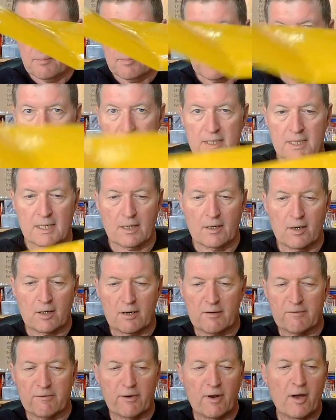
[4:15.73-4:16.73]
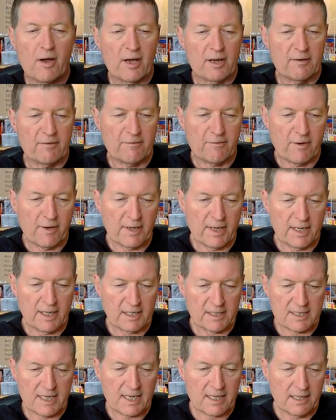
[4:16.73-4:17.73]
but uh, I can fly it and find out
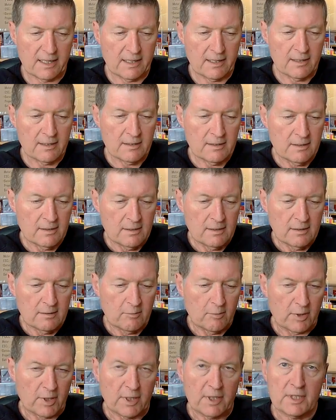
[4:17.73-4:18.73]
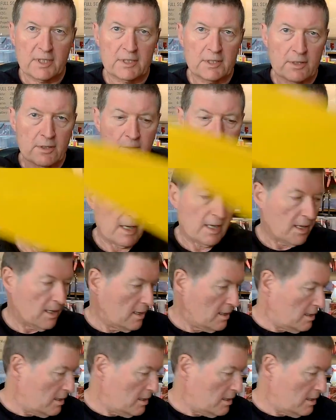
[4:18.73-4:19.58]
exactly what I need to do there.